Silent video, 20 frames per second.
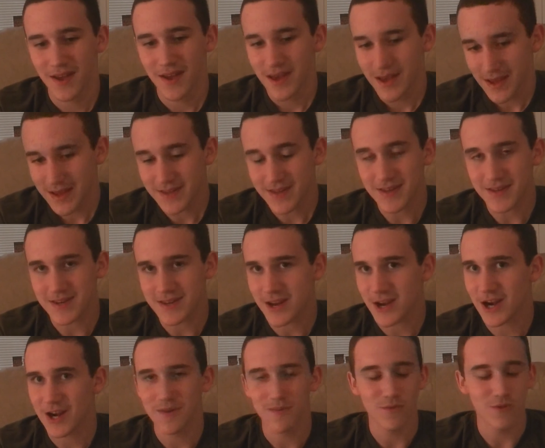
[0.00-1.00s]
It's a
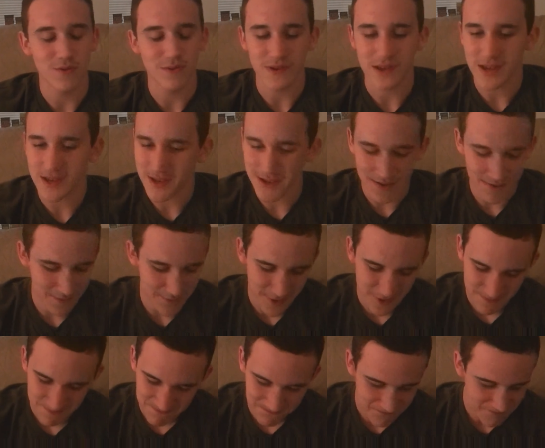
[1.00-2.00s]
scary movie. And
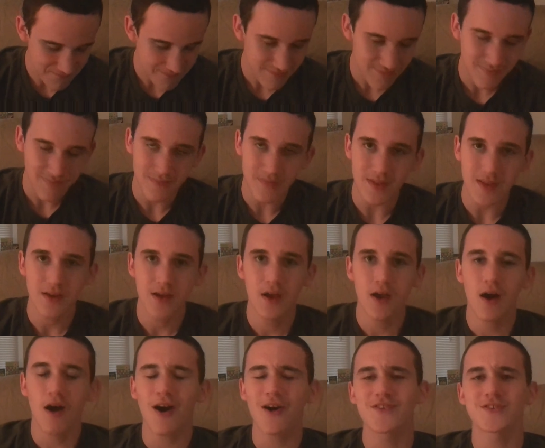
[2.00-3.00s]

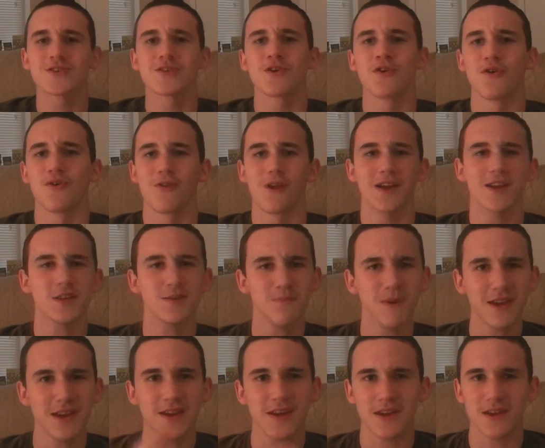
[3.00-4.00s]
also, like,
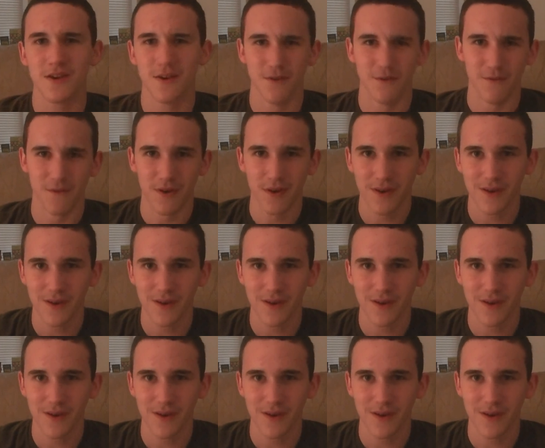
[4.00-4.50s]
speaking of